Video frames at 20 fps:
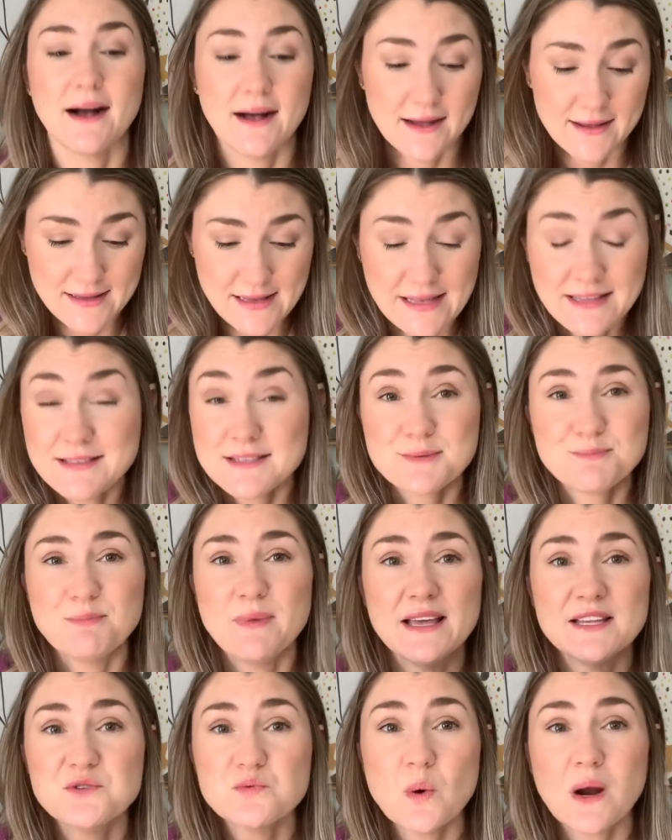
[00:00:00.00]
It's,
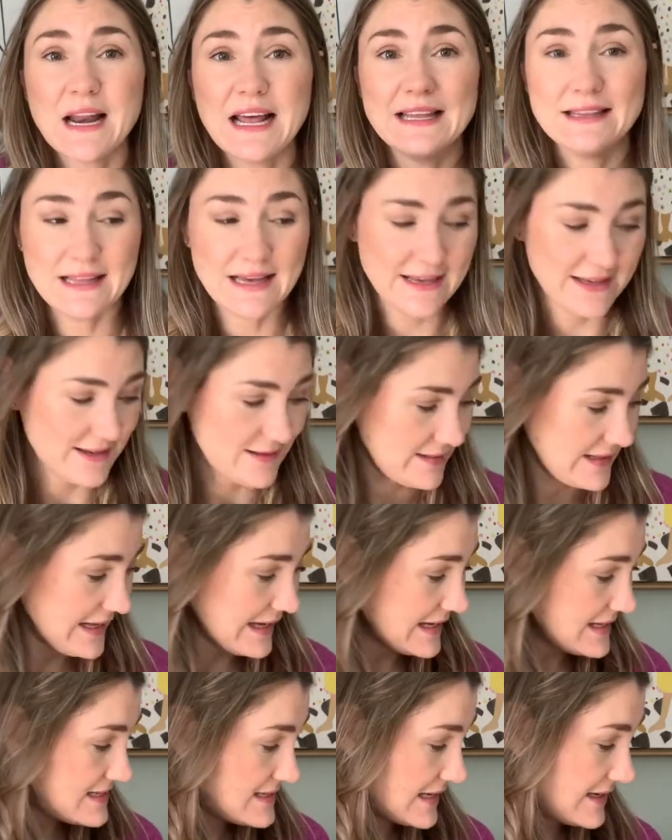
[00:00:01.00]
it's what I like. Like I
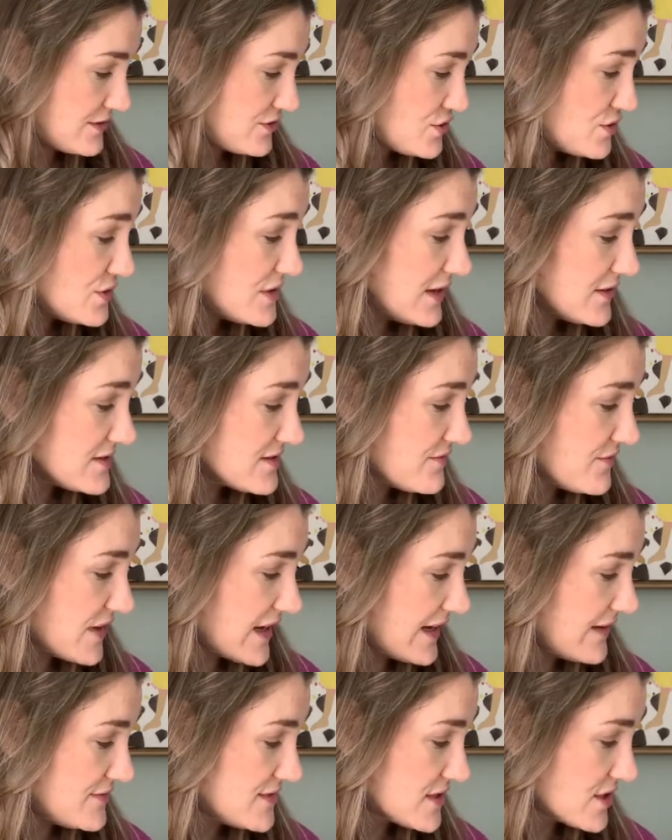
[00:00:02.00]
said,
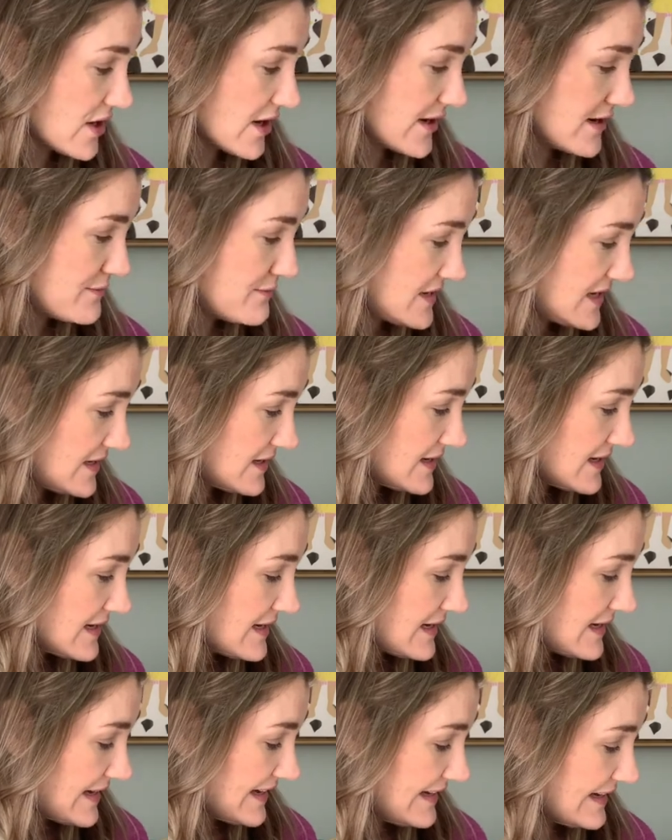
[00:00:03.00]
2005 scarred me
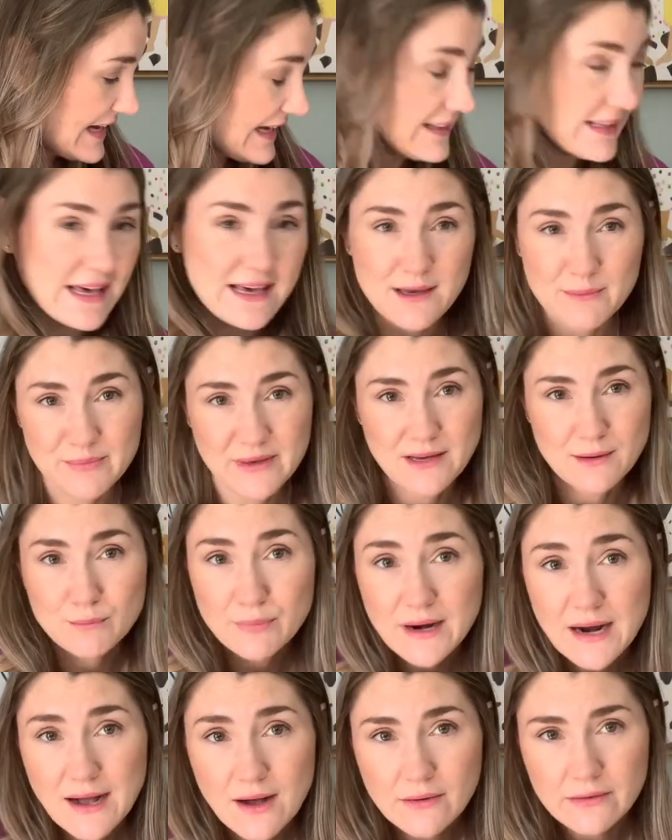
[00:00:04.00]
and I like a big
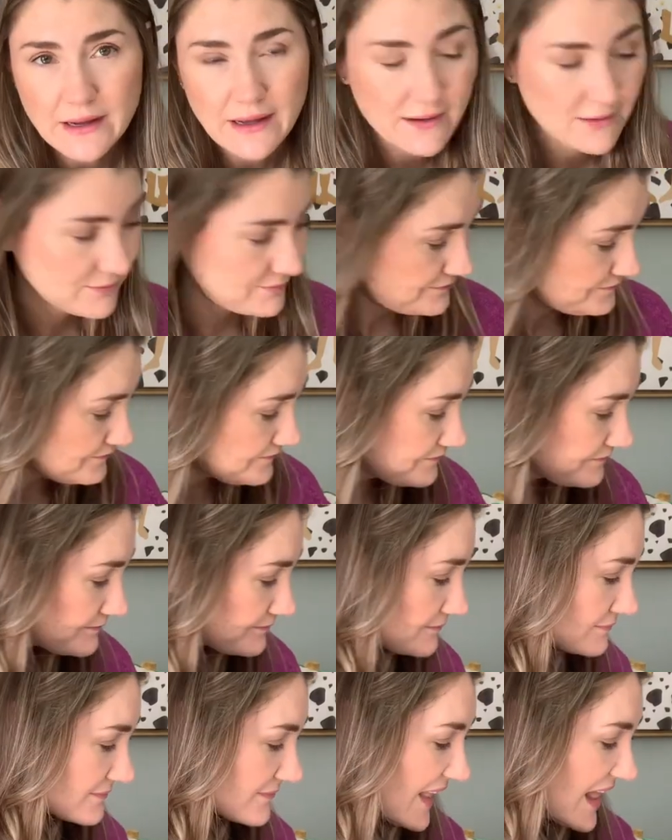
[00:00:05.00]
brow now.
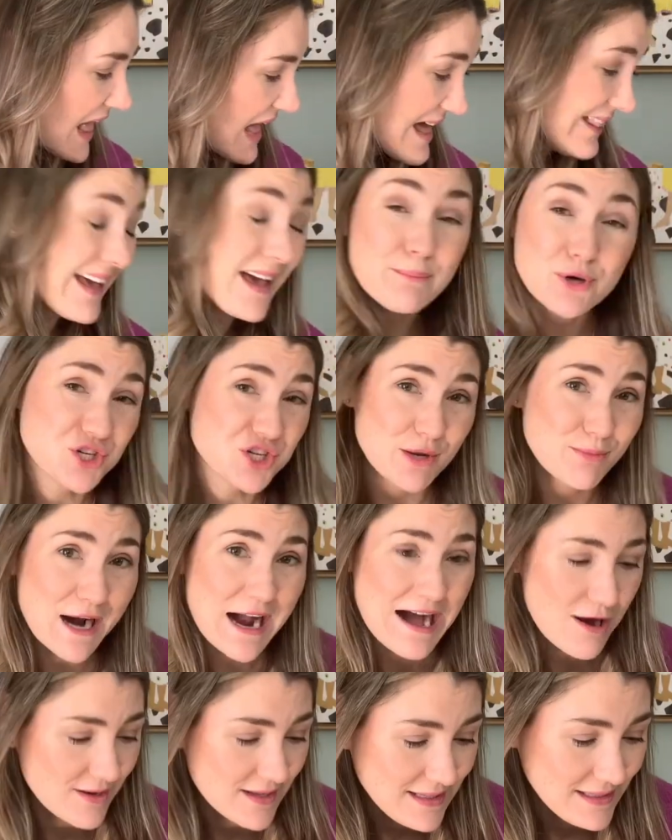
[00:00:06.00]
I like a bushy brow.
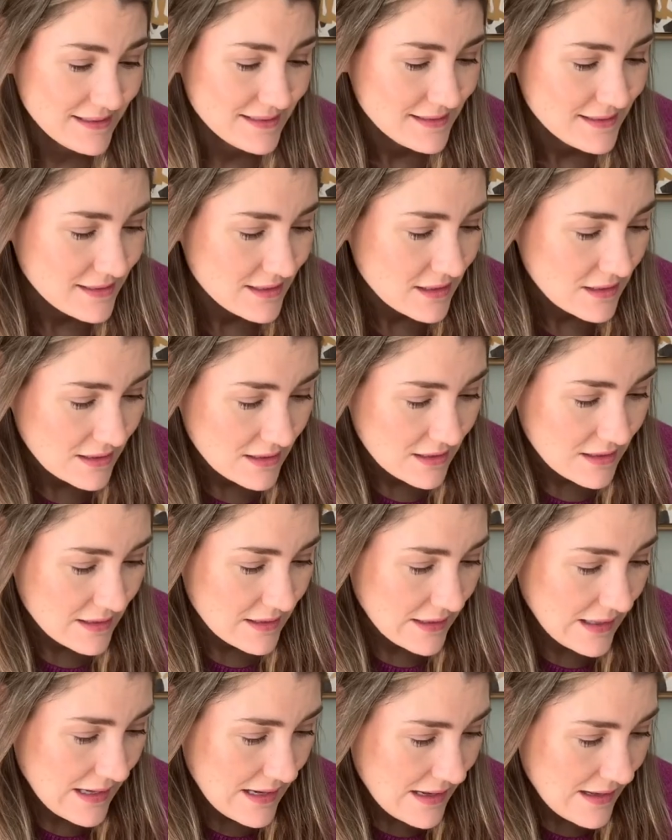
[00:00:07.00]

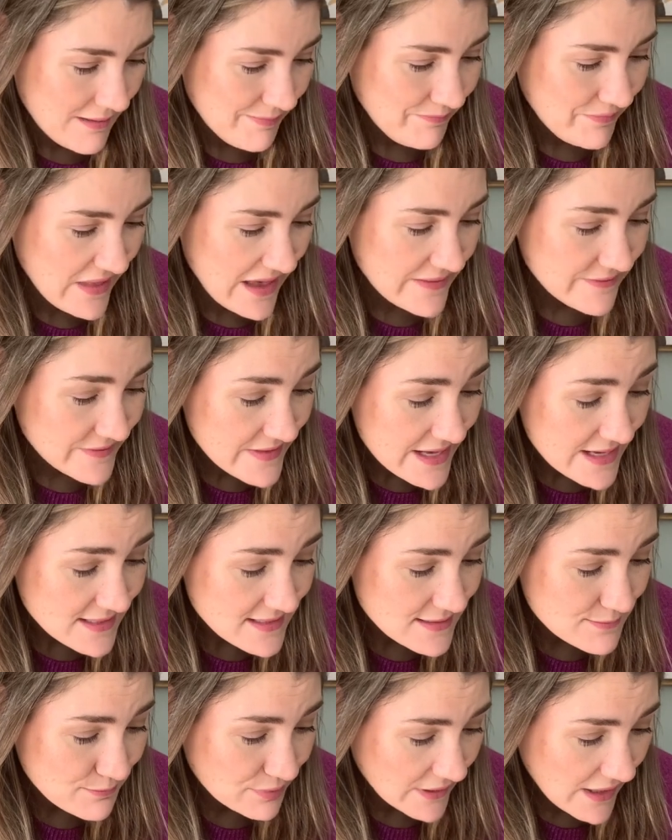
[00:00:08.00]
Um, and
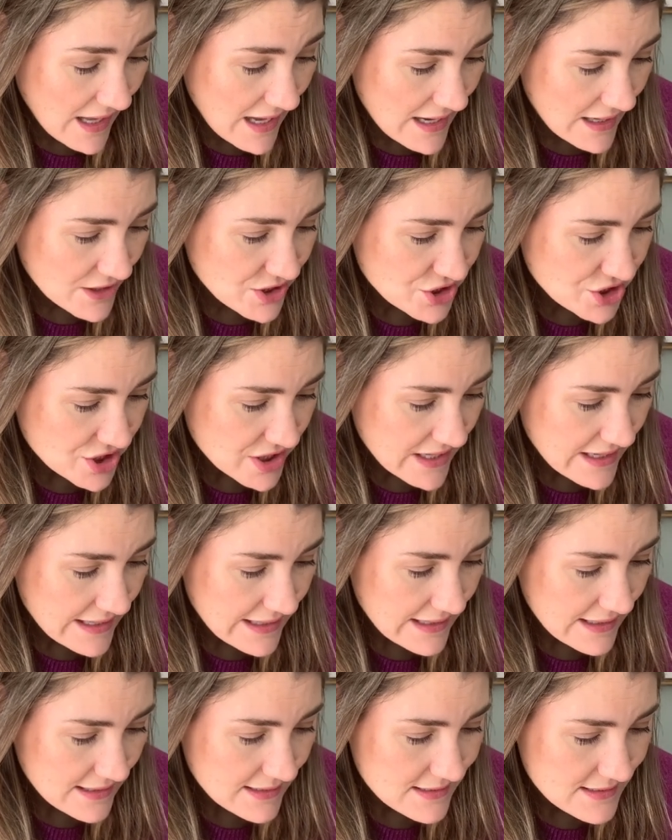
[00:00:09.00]
this blush
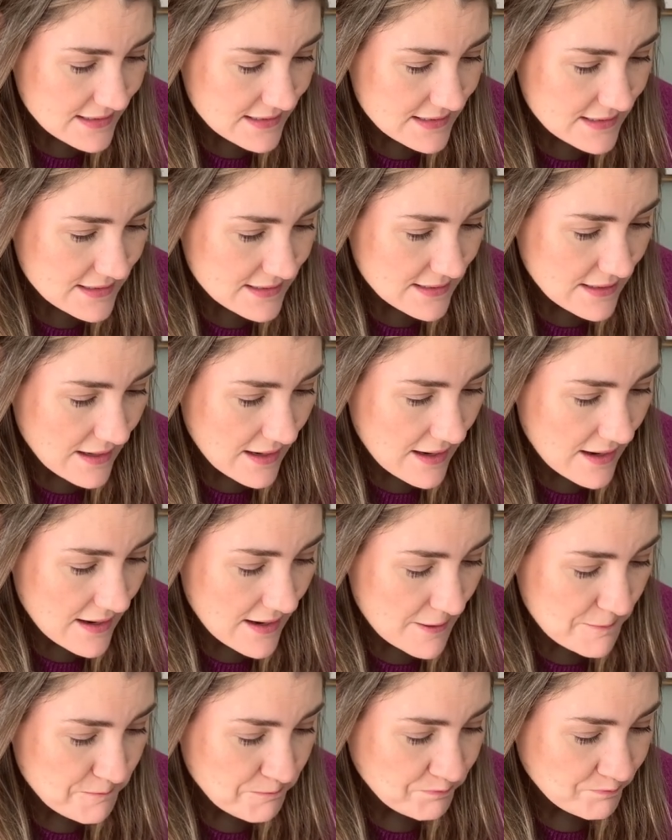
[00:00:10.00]
is
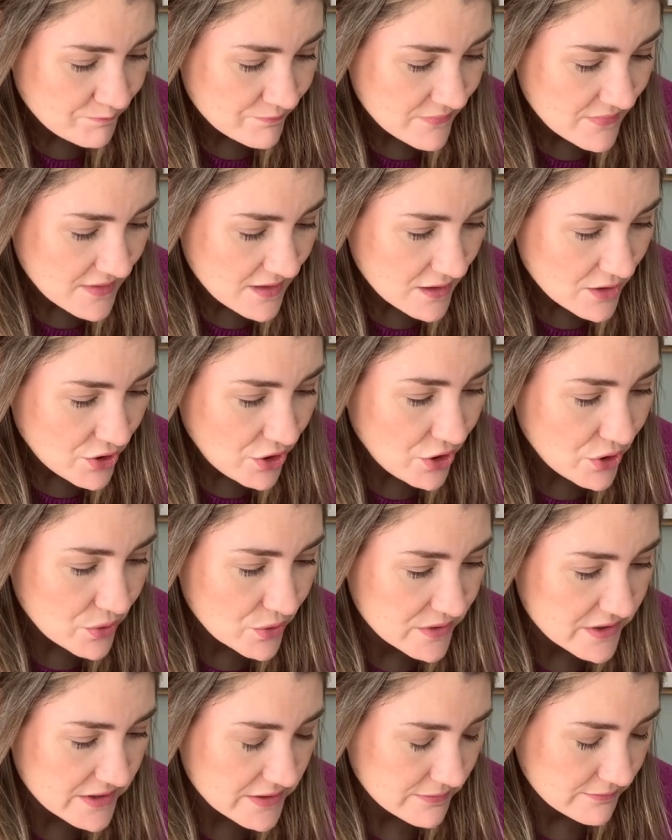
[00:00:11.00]
um, nude.